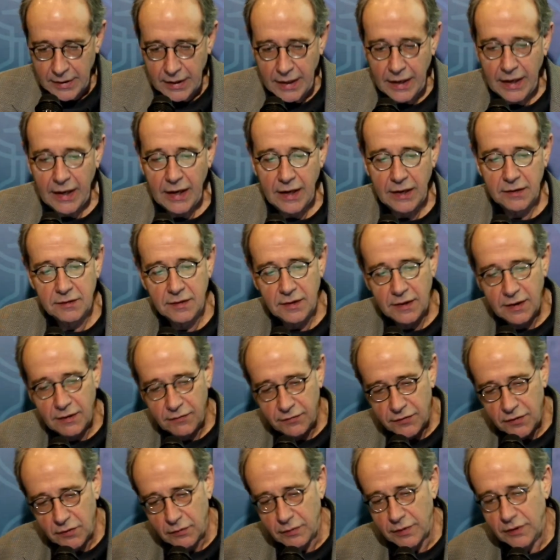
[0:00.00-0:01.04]
And
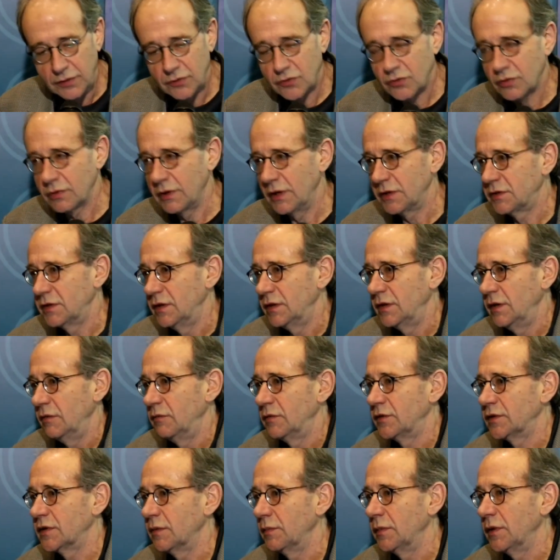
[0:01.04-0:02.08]
if you're interested in
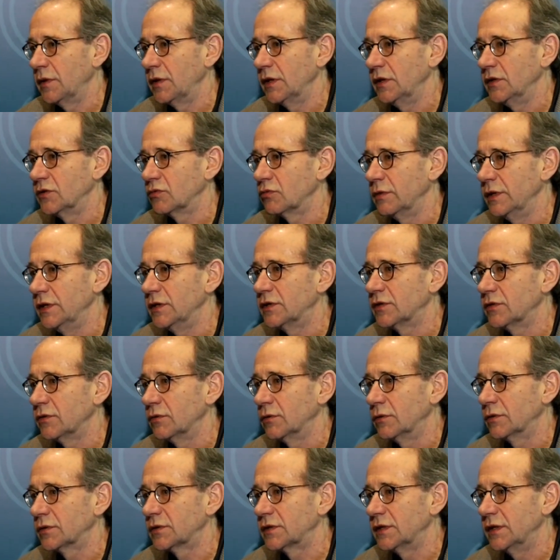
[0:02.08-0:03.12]
some of these
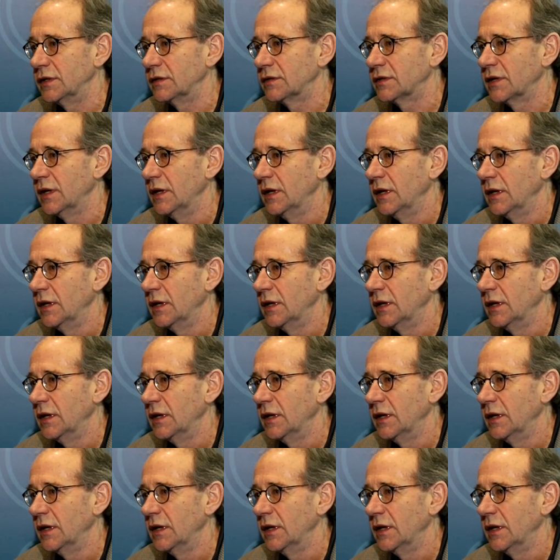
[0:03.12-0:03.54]
resources,